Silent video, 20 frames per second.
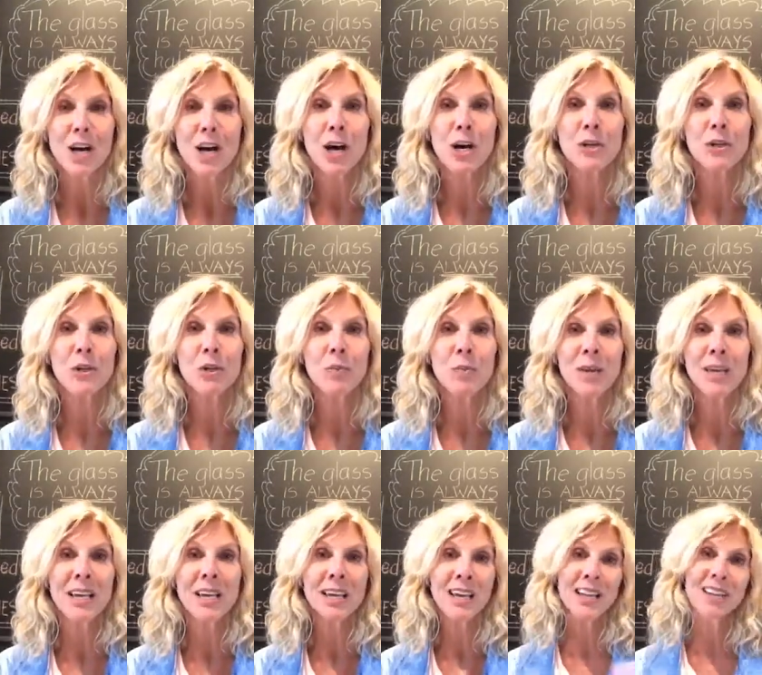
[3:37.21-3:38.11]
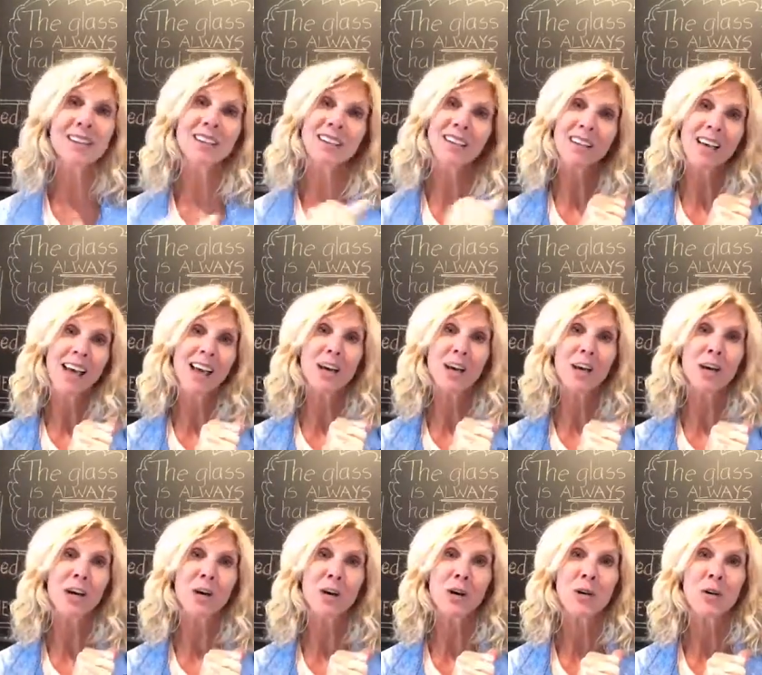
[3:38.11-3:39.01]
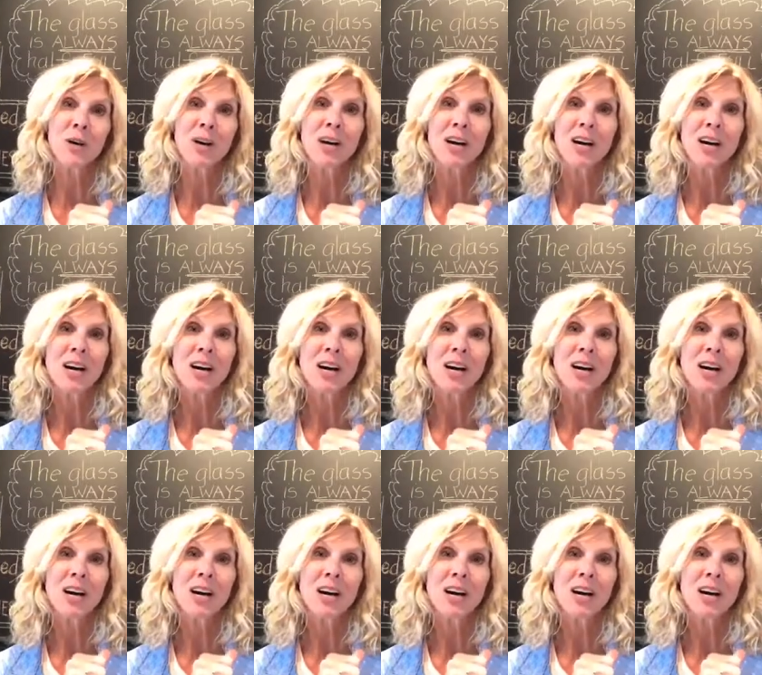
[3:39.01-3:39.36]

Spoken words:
a new beginning, to let go